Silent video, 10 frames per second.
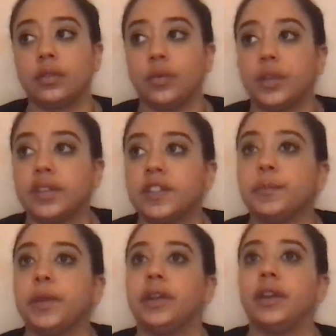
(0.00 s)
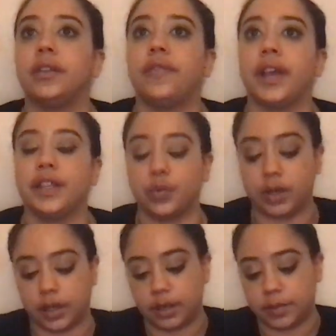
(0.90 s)
What does Spirit advise when
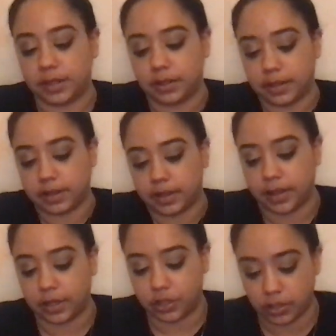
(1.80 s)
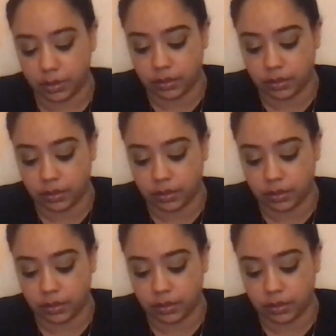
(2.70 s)
it comes to this connection?